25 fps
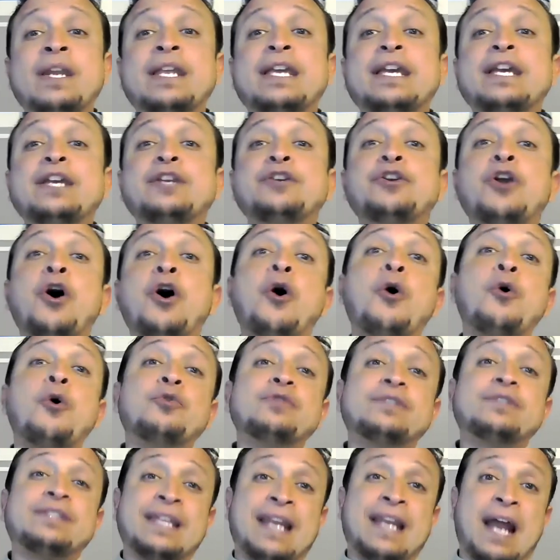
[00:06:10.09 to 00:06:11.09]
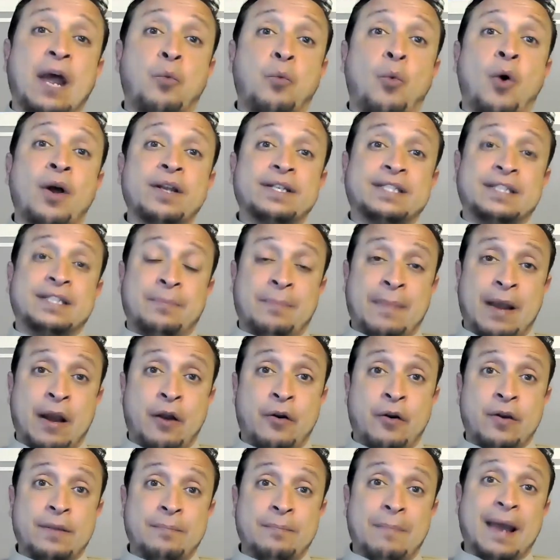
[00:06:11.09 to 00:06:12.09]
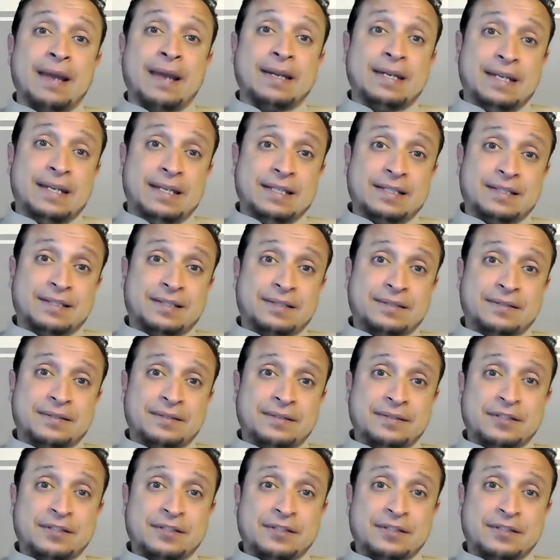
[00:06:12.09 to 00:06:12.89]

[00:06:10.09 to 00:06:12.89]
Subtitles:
he knows that I want to marry my niece,